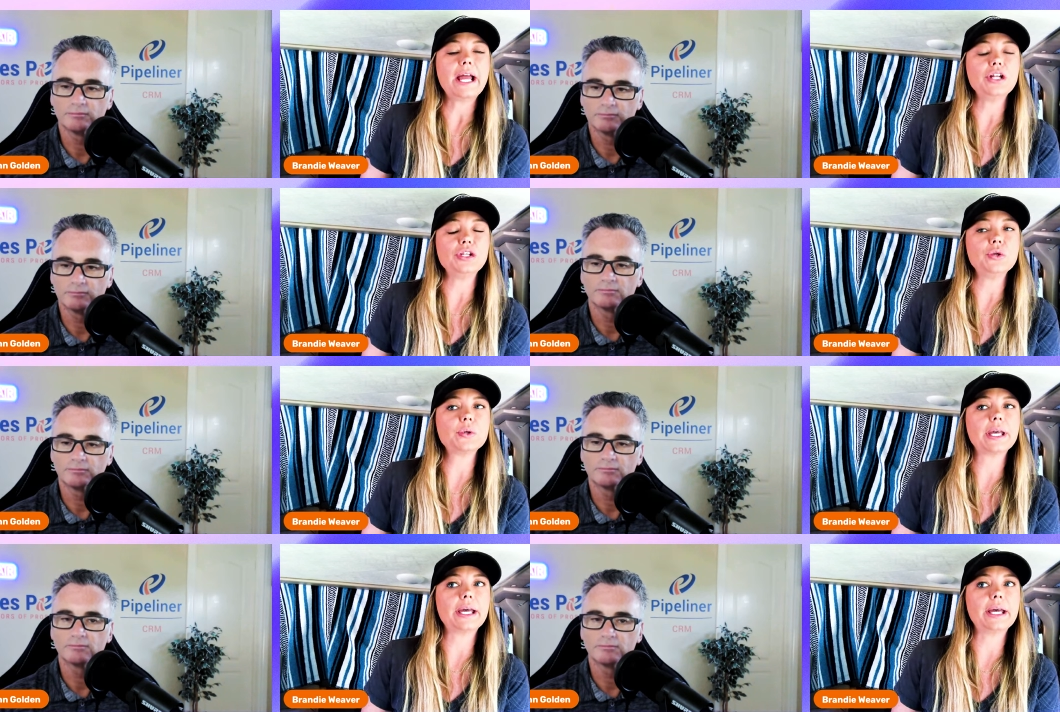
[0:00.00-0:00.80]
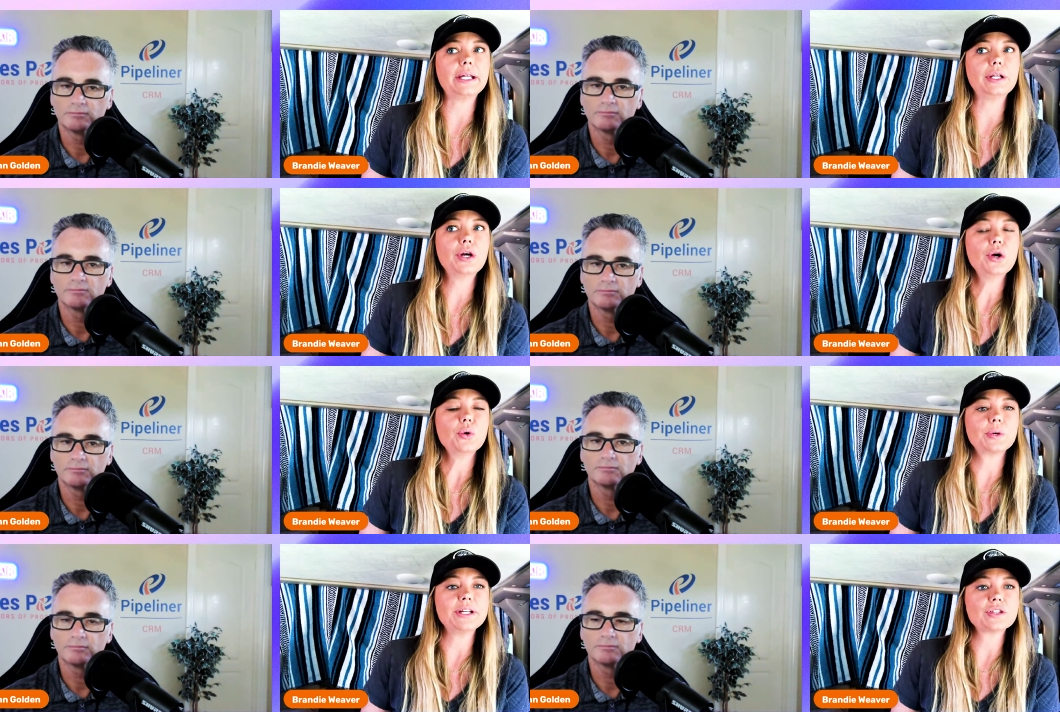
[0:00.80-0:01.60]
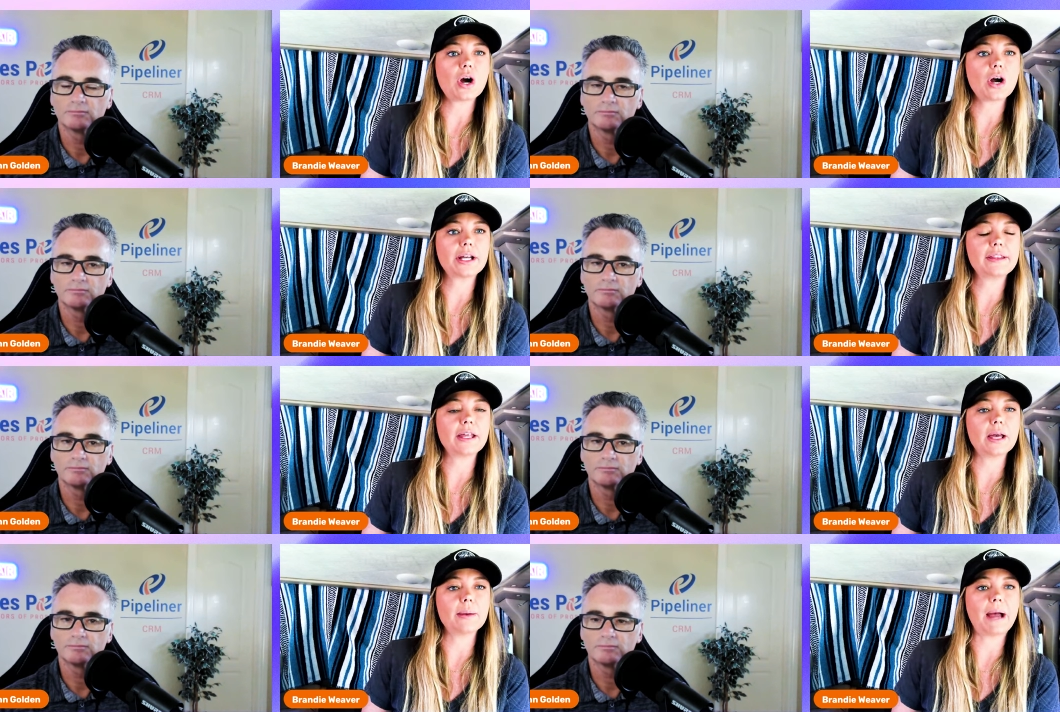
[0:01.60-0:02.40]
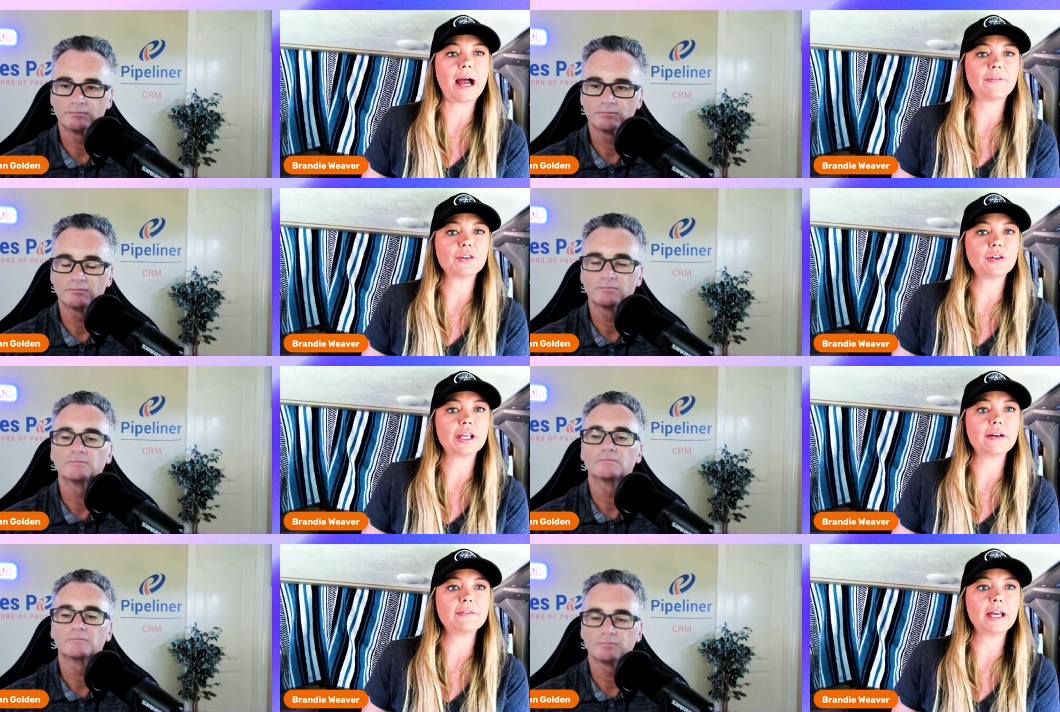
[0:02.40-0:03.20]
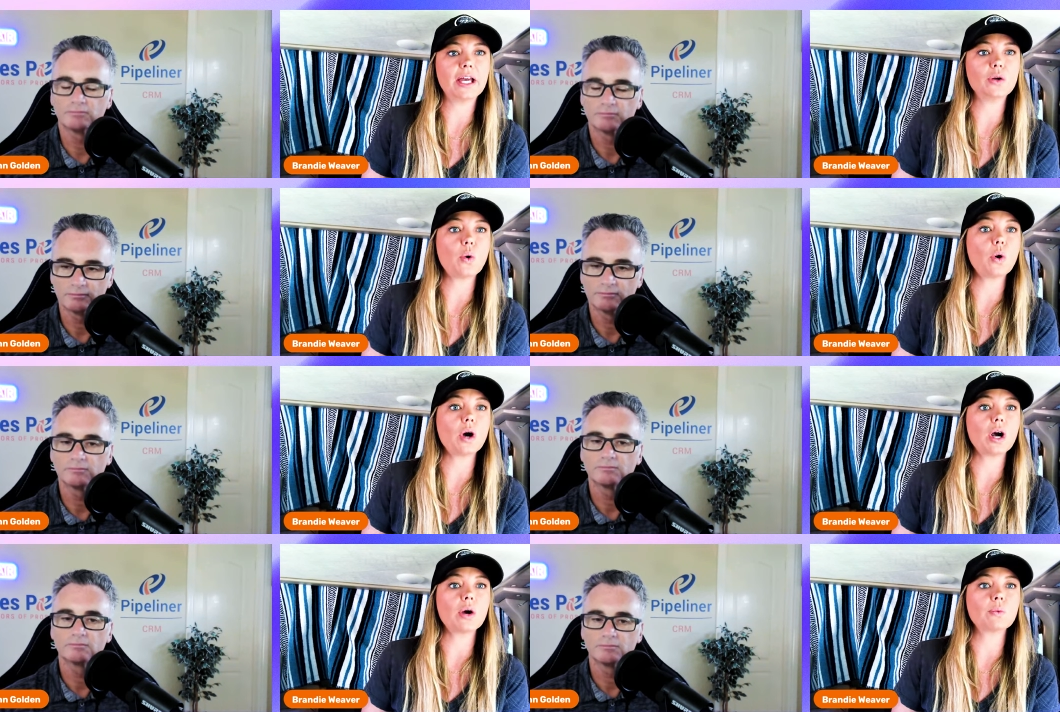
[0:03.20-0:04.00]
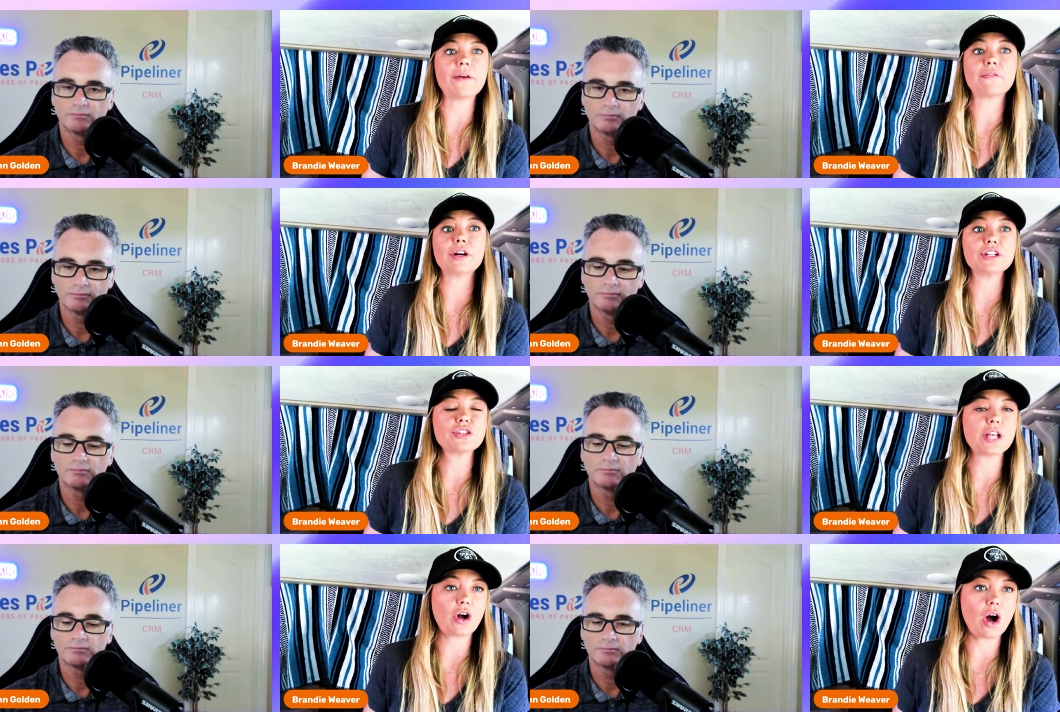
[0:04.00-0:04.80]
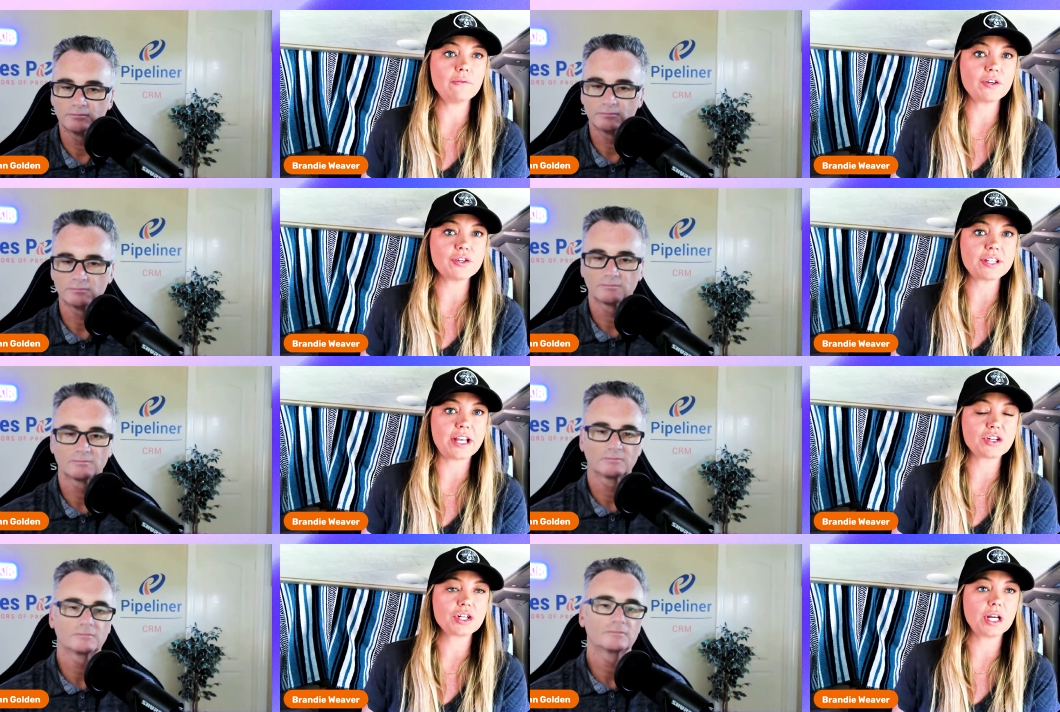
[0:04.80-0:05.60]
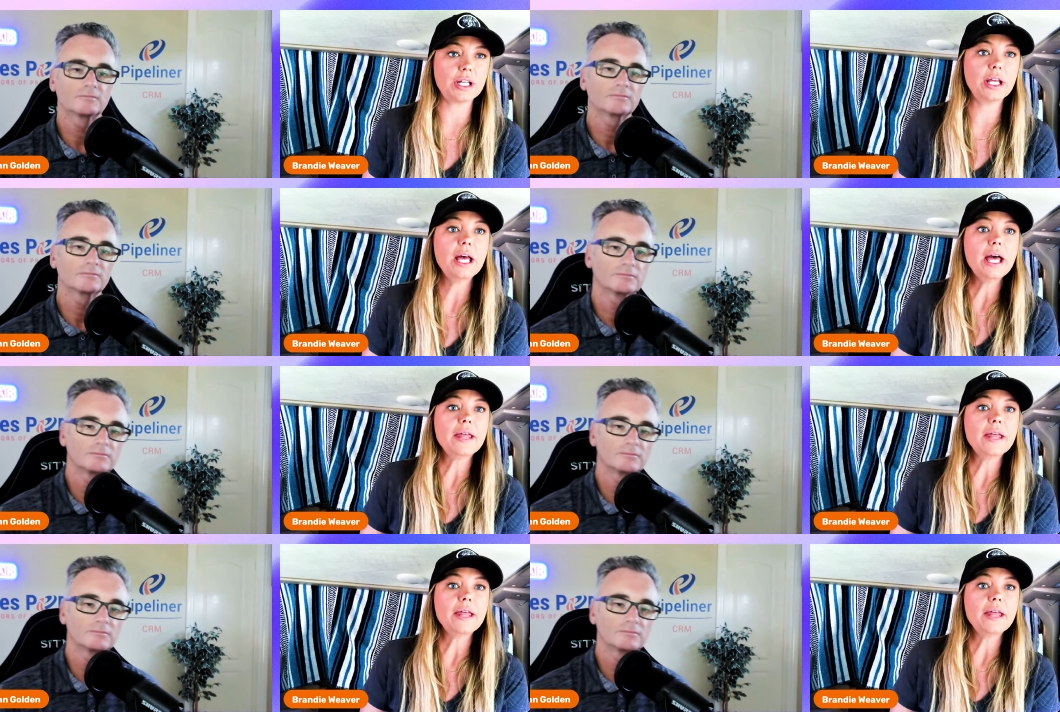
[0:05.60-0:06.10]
Speaker 1: and you can retarget them after the event or reference a conversation